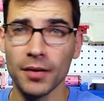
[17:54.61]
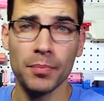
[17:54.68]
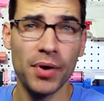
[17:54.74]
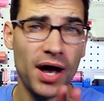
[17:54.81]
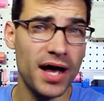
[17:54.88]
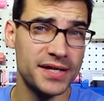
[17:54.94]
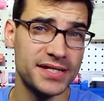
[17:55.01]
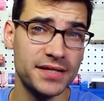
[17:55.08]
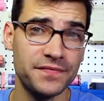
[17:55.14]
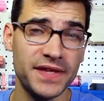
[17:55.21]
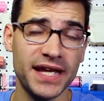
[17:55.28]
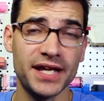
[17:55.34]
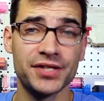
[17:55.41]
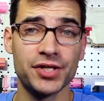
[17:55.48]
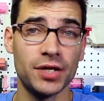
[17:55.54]
A positive
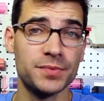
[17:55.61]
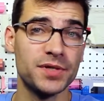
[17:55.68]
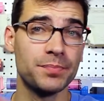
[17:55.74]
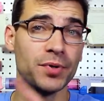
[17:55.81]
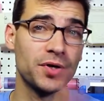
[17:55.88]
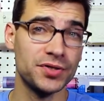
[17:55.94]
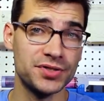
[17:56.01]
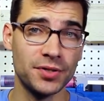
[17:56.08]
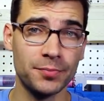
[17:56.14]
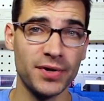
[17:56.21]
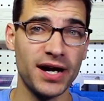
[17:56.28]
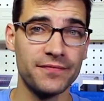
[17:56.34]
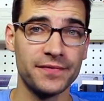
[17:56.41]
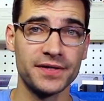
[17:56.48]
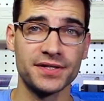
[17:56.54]
thing in terms of personal
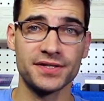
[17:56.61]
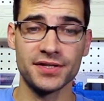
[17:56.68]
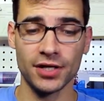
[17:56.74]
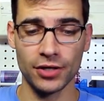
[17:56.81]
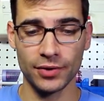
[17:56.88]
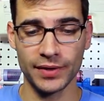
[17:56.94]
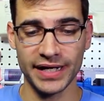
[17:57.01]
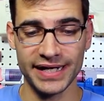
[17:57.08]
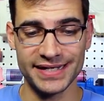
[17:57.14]
preference, though,